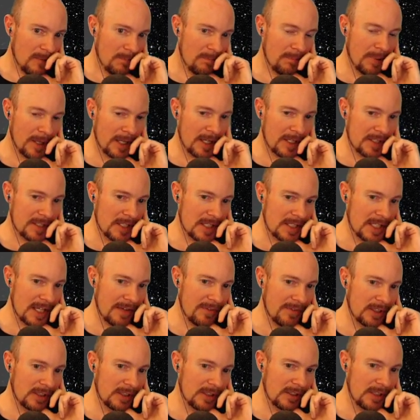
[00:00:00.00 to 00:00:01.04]
But it does
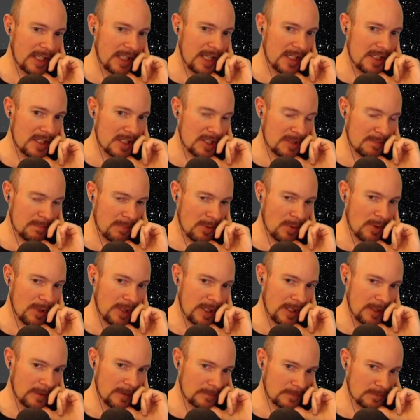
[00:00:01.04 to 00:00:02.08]
have a Elanius
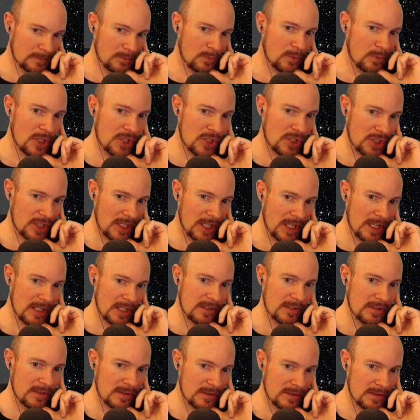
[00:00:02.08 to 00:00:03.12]
boarding, which
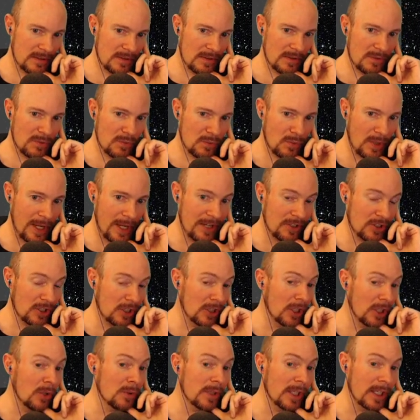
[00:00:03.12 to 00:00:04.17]
can and
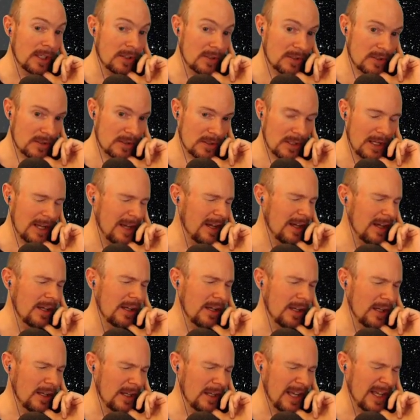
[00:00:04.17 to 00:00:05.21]
cloaking uh,
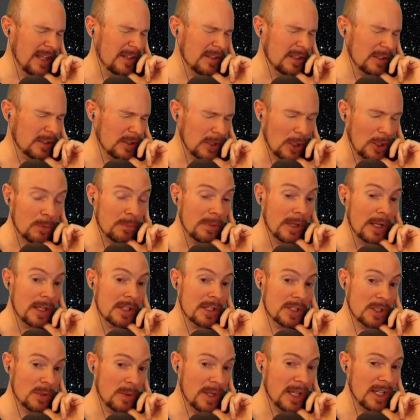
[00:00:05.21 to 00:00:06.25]
uh, and a clone bay,
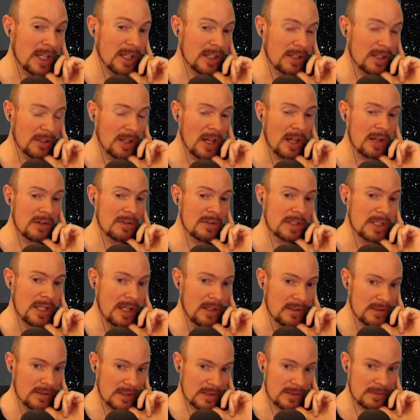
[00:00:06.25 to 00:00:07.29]
so it can kill auto
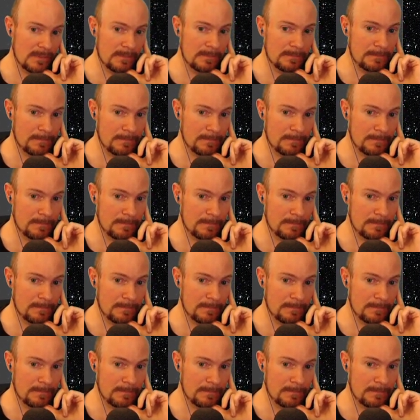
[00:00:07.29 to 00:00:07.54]
scouts.